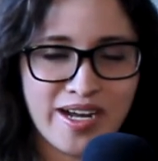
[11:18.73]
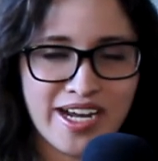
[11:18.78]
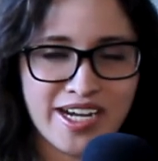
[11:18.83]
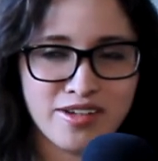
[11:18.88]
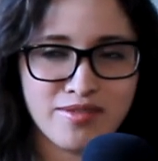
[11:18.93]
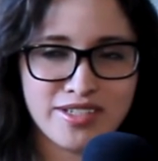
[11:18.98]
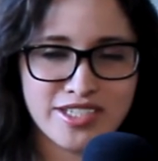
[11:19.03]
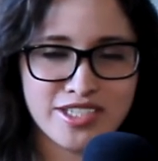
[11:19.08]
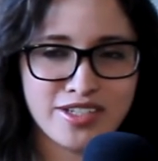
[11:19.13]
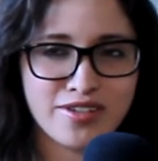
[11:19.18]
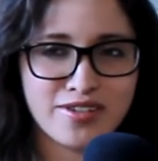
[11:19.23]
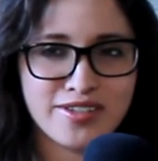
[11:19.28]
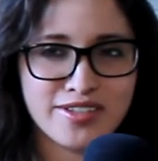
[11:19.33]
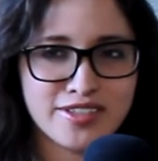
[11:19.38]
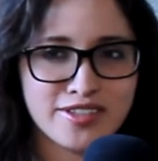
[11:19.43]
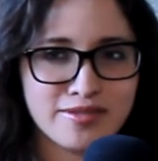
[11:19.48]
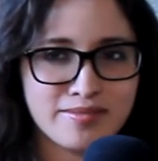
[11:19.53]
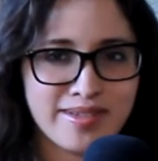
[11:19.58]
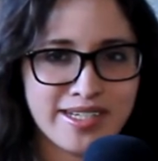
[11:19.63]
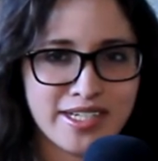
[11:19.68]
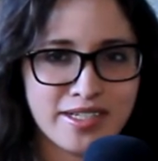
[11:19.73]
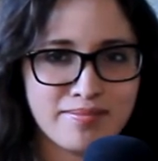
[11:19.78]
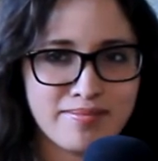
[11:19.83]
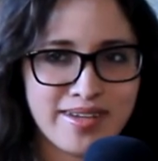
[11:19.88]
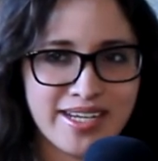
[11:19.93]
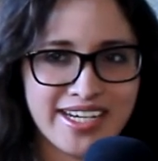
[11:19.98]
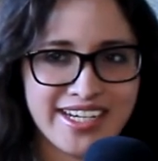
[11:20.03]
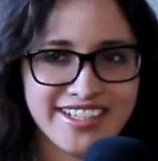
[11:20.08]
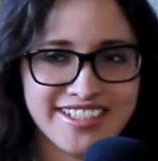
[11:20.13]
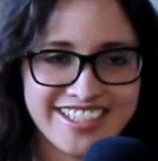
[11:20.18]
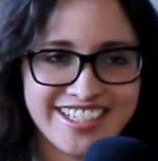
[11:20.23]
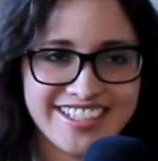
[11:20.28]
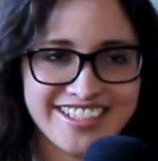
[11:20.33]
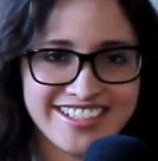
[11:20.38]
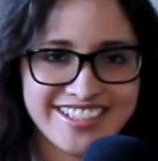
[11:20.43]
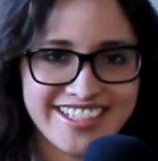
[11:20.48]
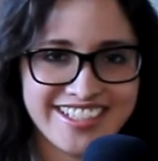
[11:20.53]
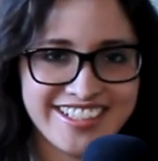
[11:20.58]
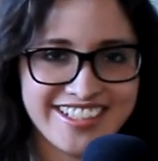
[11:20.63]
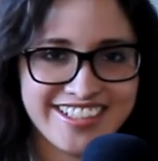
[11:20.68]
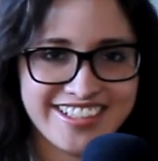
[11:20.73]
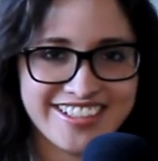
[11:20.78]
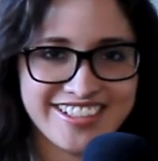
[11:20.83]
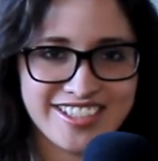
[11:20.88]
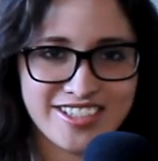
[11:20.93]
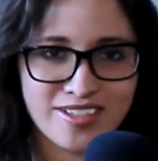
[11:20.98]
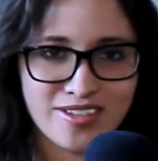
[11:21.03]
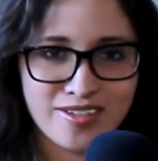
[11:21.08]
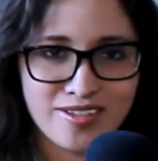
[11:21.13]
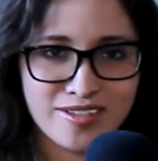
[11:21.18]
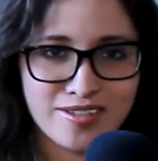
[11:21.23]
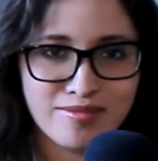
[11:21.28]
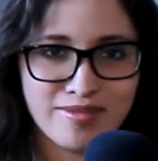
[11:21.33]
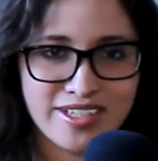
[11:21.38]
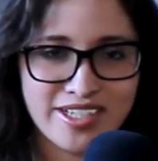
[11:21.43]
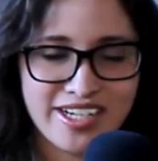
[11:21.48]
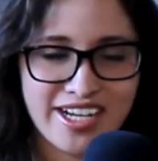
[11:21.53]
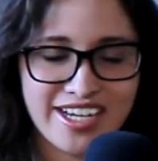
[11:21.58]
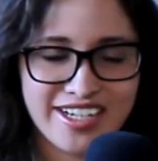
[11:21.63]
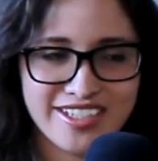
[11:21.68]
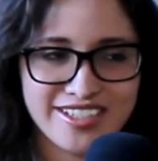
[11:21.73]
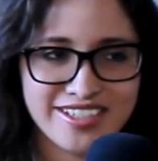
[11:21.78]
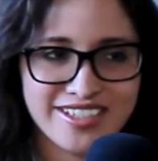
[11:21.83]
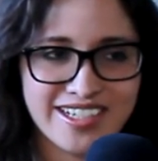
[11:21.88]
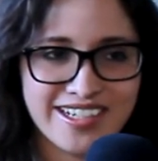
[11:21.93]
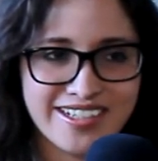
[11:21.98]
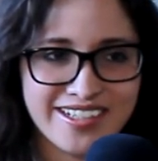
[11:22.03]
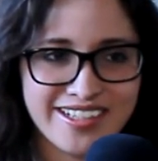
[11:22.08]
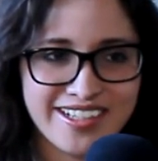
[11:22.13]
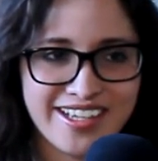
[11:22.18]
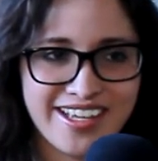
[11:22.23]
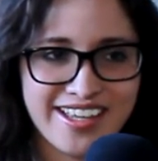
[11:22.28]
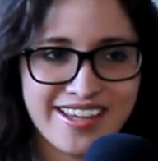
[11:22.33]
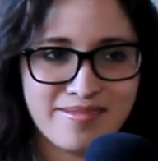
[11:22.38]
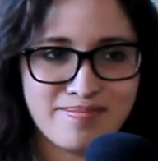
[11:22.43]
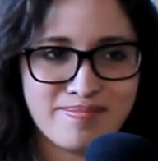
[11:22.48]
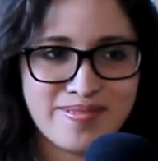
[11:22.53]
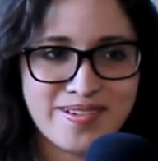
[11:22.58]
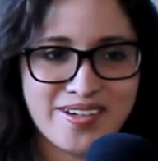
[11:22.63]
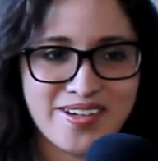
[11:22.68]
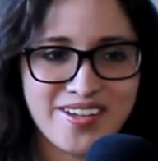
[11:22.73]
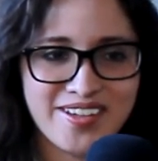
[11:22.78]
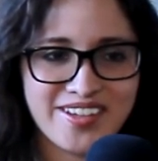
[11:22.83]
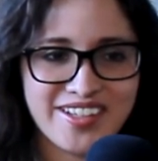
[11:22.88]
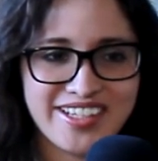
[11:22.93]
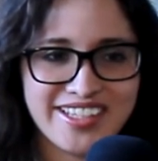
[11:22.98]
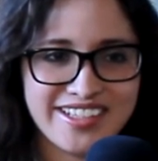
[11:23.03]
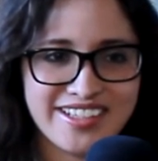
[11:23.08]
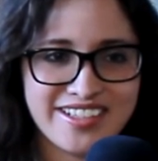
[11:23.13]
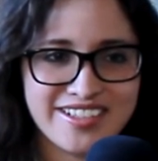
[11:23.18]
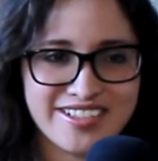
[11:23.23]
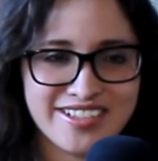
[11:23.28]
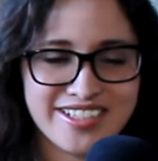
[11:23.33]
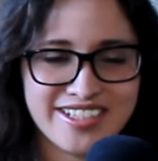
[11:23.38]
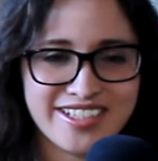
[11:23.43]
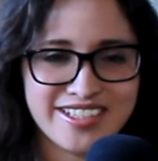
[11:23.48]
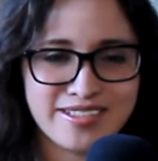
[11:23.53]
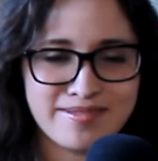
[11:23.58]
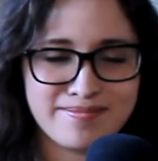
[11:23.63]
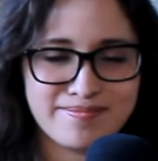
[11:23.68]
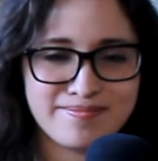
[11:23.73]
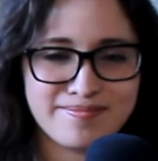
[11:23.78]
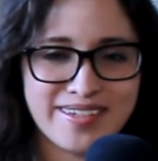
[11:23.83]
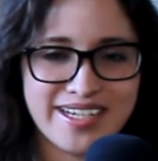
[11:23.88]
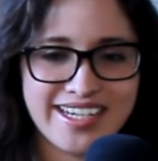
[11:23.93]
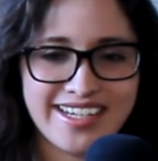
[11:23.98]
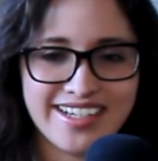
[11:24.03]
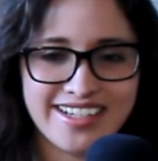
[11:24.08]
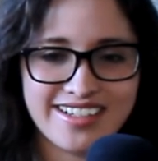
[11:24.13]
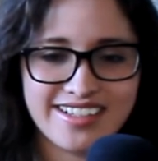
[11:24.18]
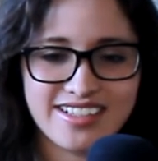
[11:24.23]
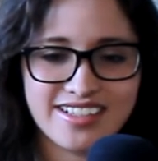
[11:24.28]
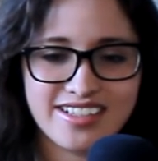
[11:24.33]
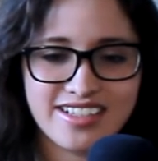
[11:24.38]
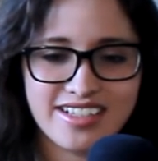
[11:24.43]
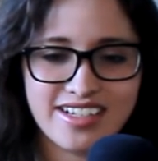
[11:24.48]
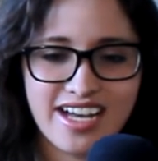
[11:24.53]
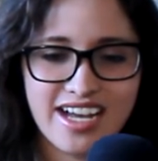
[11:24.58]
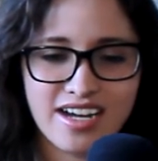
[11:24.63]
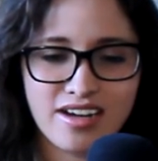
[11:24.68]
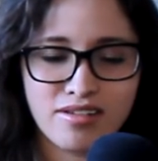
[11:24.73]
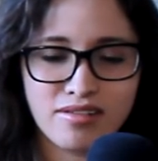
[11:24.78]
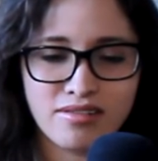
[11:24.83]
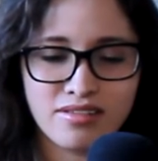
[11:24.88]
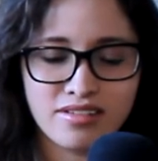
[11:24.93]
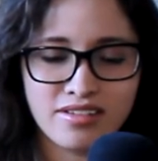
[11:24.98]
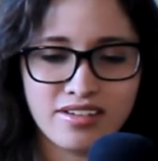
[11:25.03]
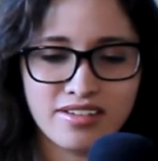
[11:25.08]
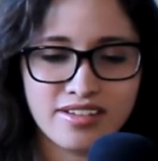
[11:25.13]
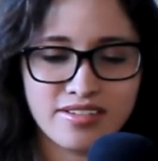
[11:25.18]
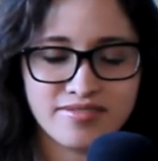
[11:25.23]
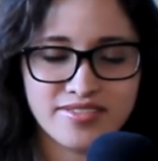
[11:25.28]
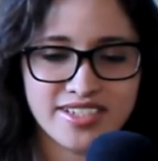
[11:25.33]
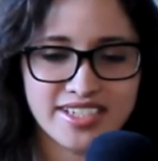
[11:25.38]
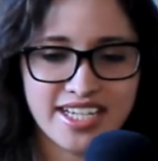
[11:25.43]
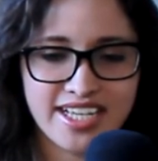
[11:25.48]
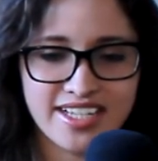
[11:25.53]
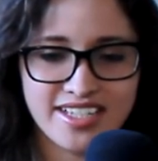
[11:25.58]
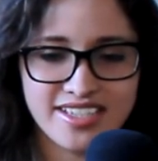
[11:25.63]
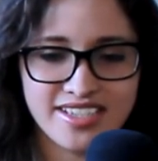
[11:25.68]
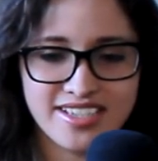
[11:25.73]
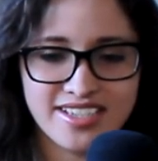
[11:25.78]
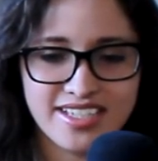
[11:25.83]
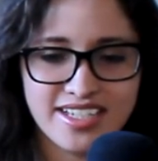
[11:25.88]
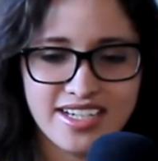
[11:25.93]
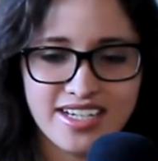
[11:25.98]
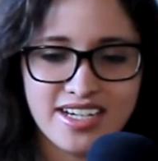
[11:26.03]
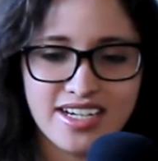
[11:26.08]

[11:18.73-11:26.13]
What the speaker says: I was going to make May 16 years old when I started, but it doesn't make a whole lot of sense,